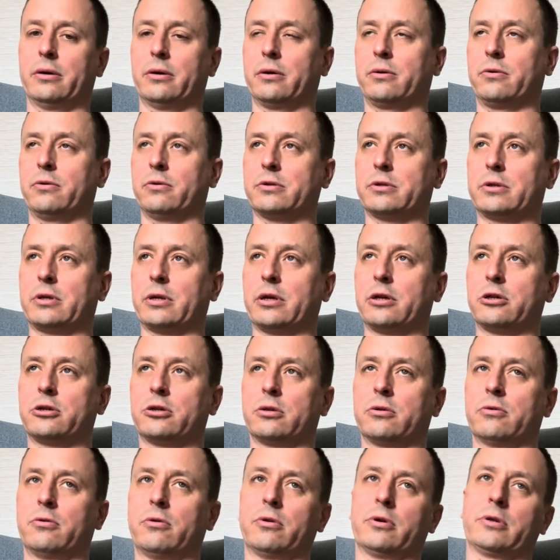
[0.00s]

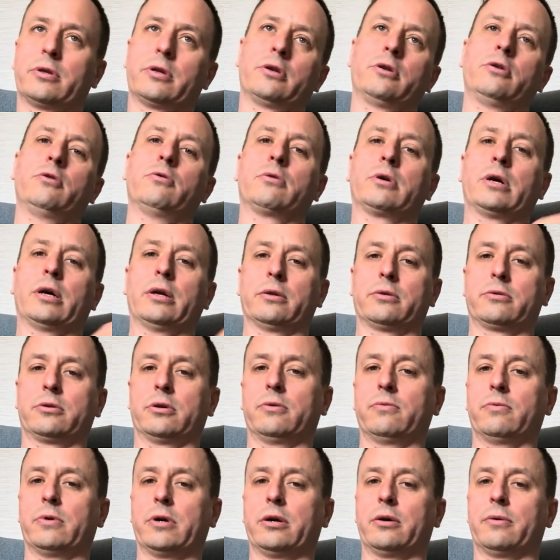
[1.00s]
constellation, or the new
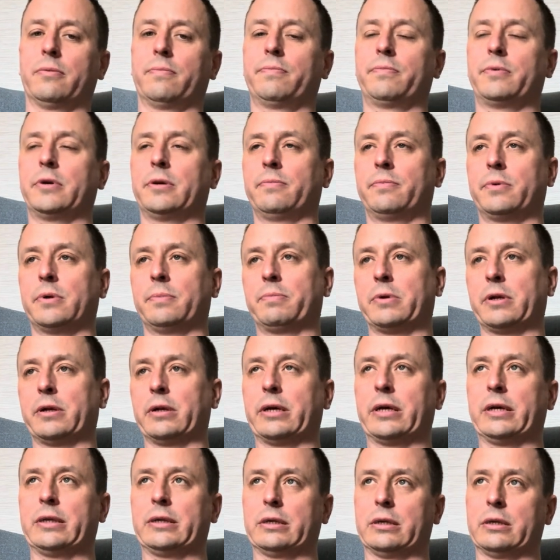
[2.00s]
country where people
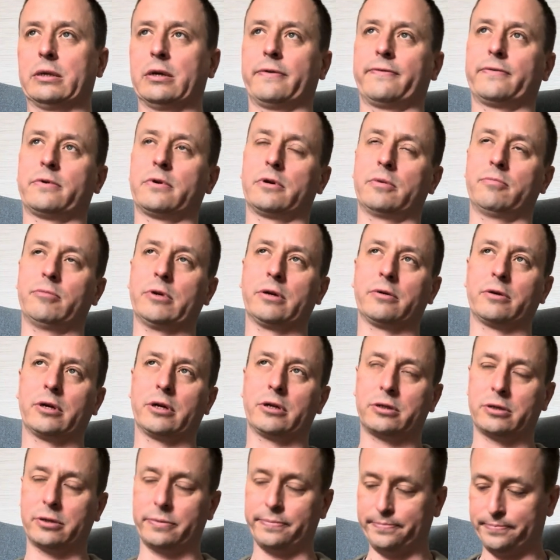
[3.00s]
landed after
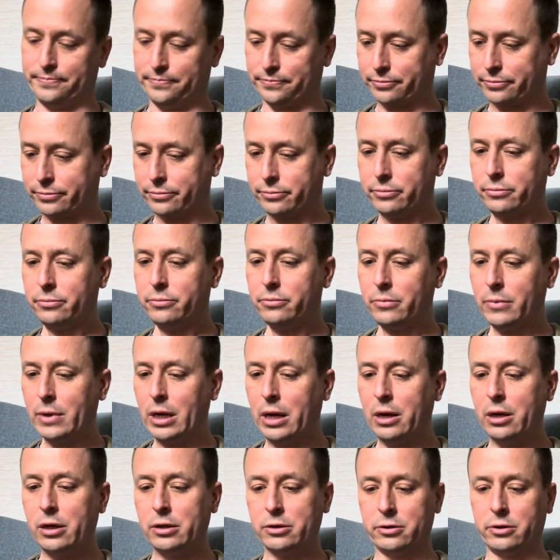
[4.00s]
immigration.
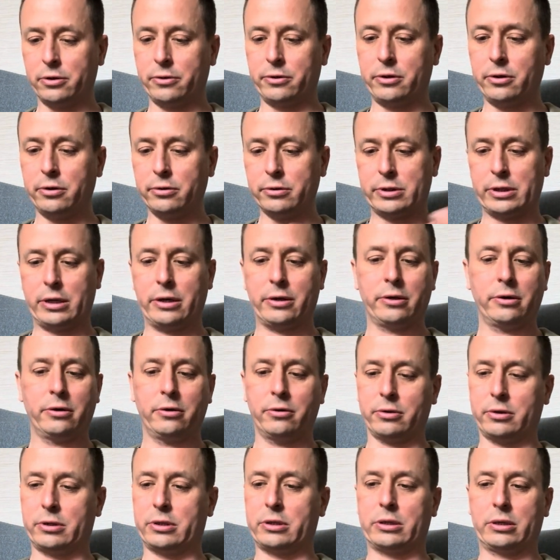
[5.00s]
So those are
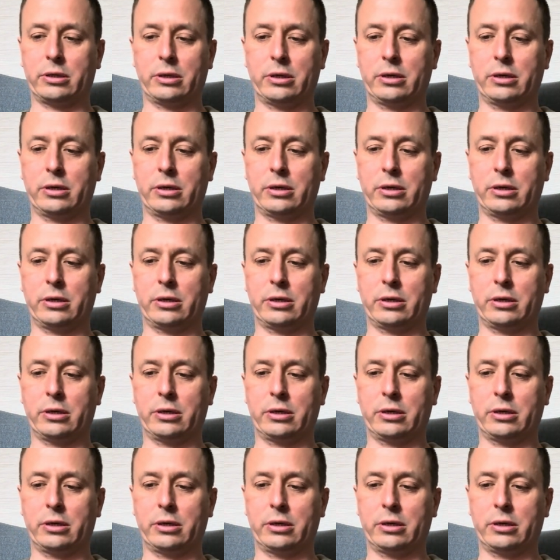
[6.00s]
not